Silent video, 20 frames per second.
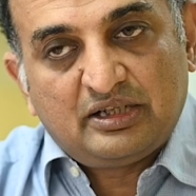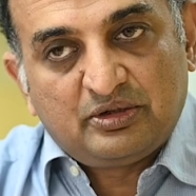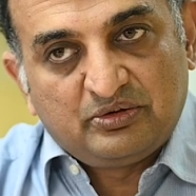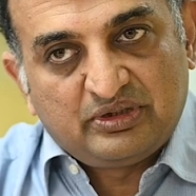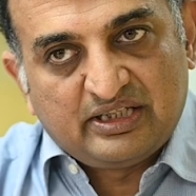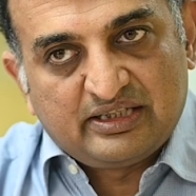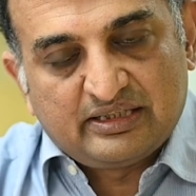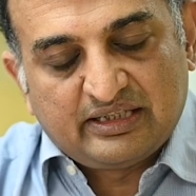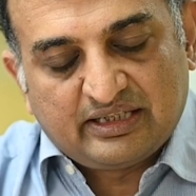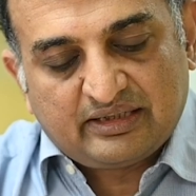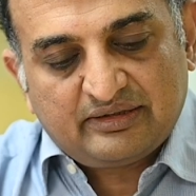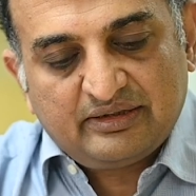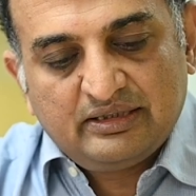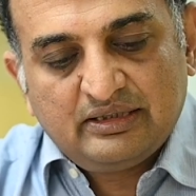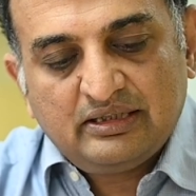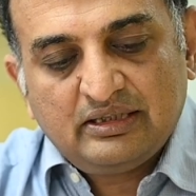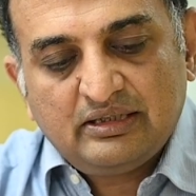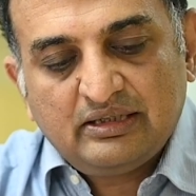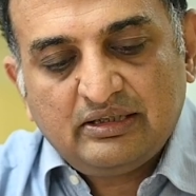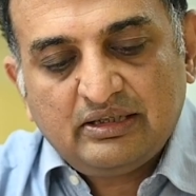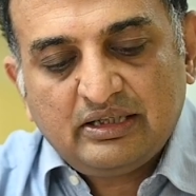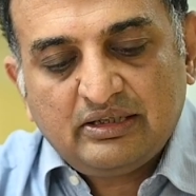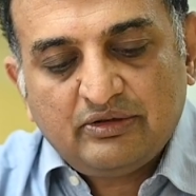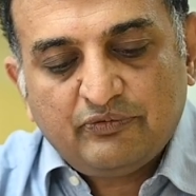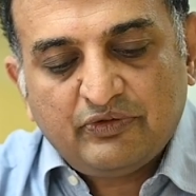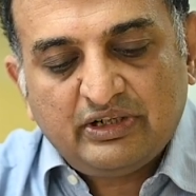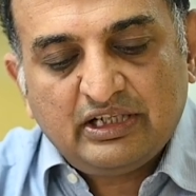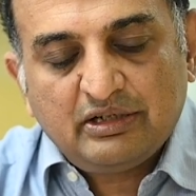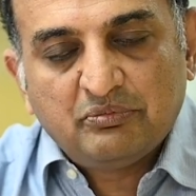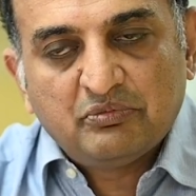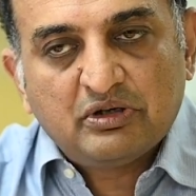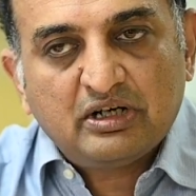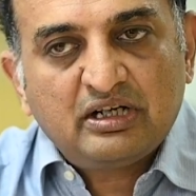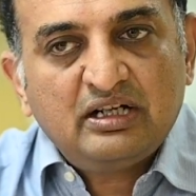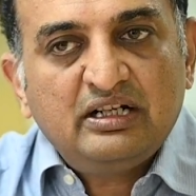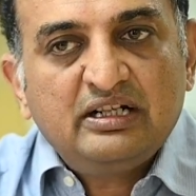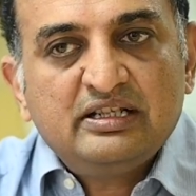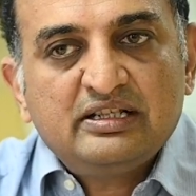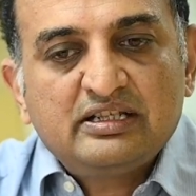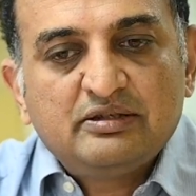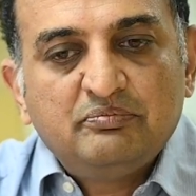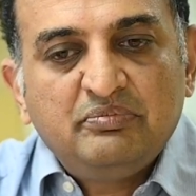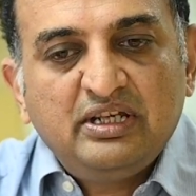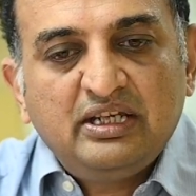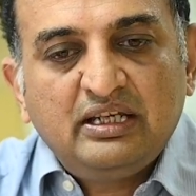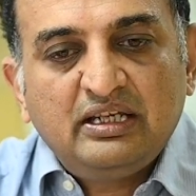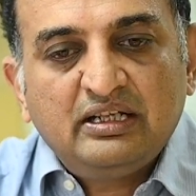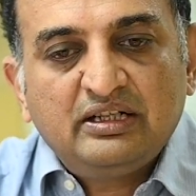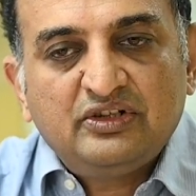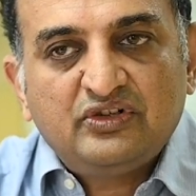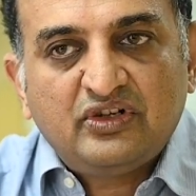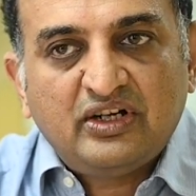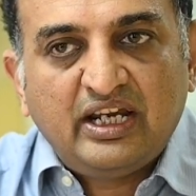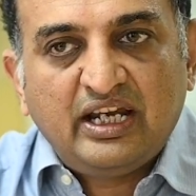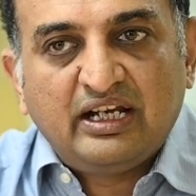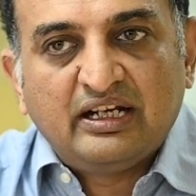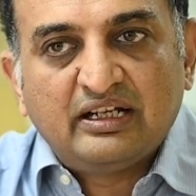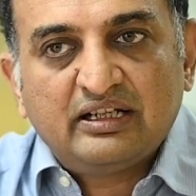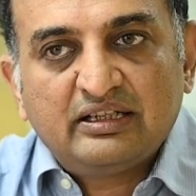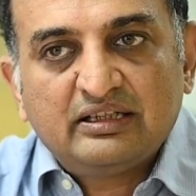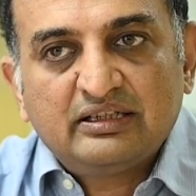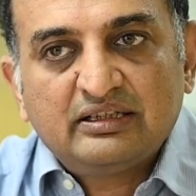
two things there. When the model is being trained,